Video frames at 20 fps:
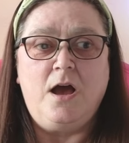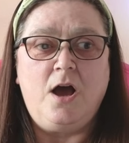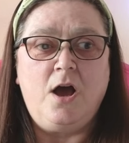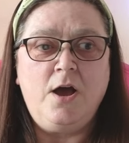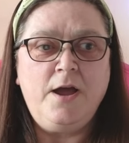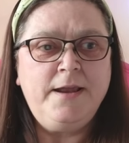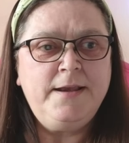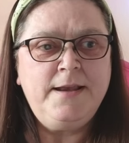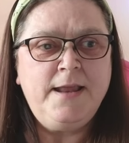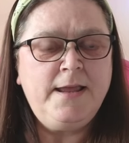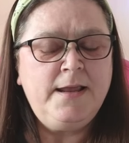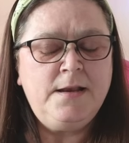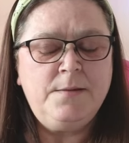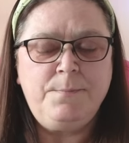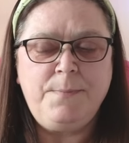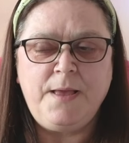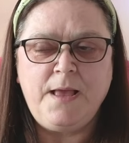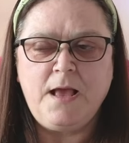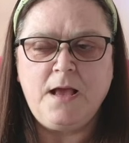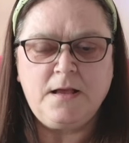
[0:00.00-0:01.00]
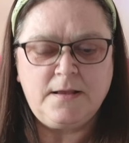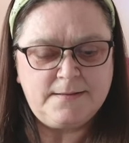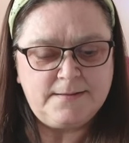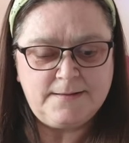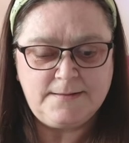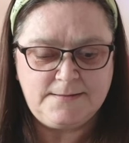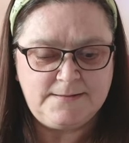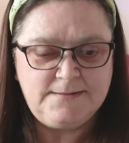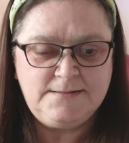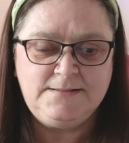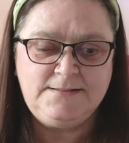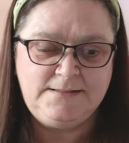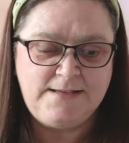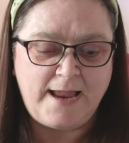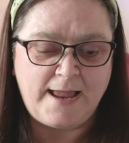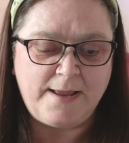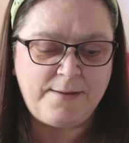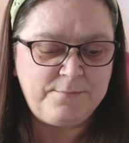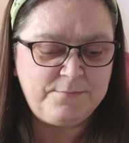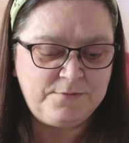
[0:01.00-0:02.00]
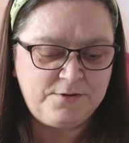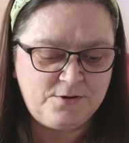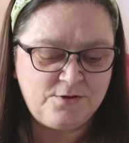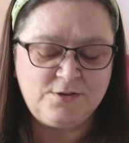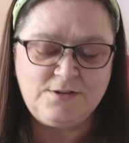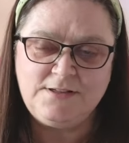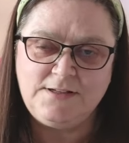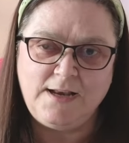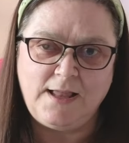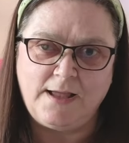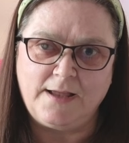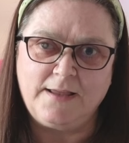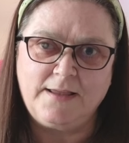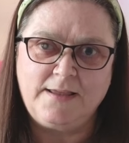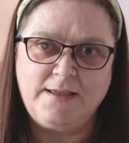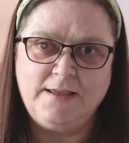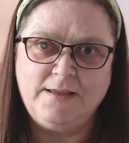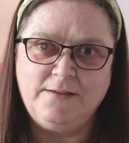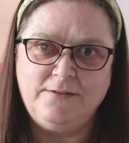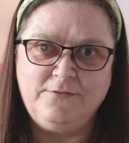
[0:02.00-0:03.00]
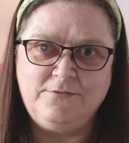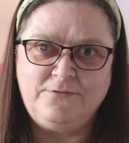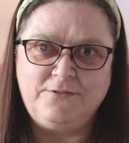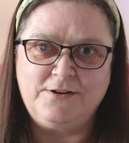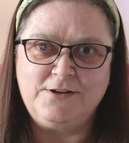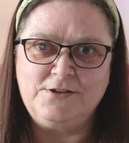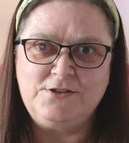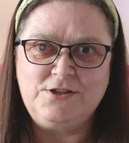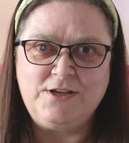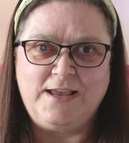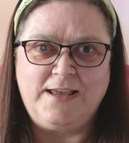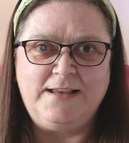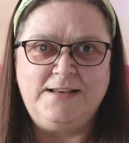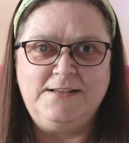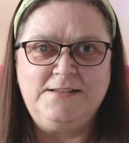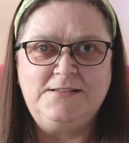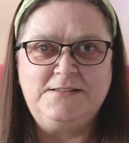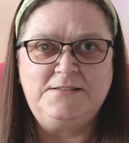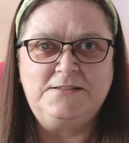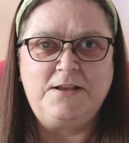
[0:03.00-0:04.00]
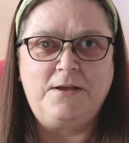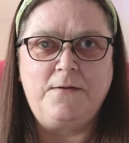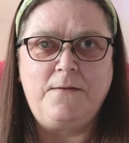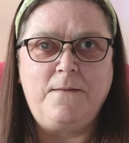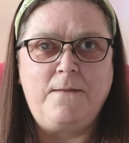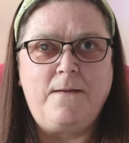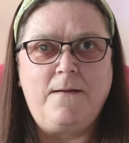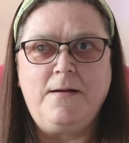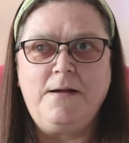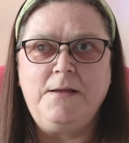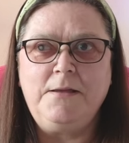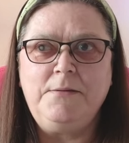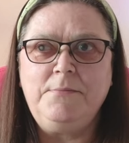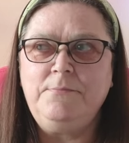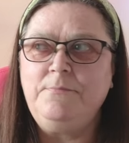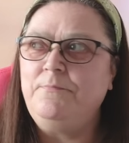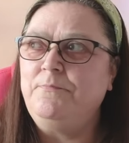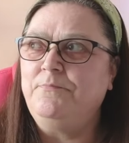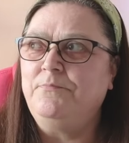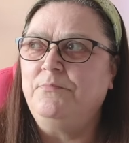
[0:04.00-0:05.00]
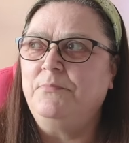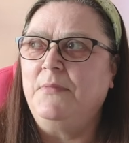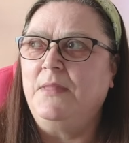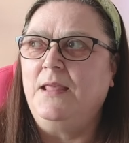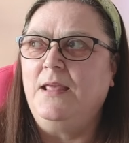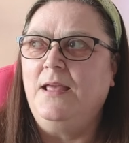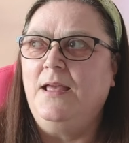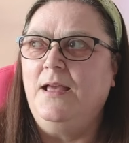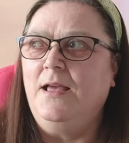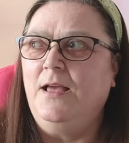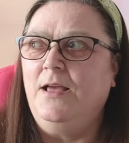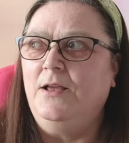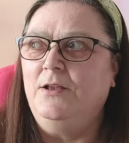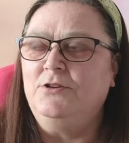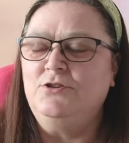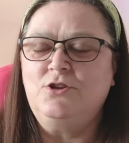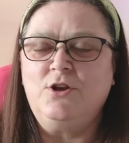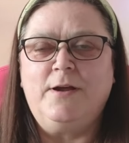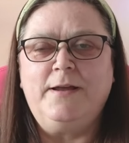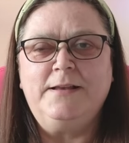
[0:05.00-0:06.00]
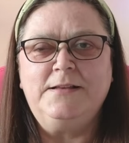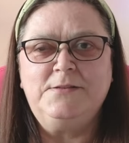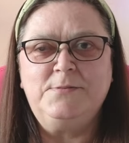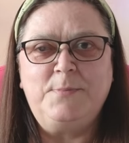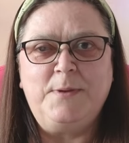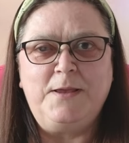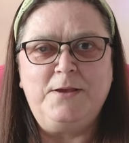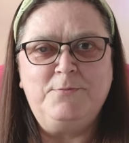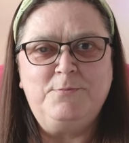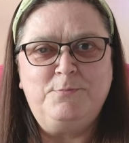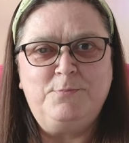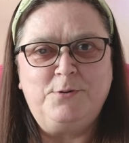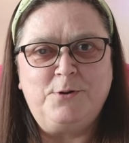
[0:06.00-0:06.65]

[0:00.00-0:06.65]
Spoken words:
I need a bit of damn good luck for a change. So I'm trying to be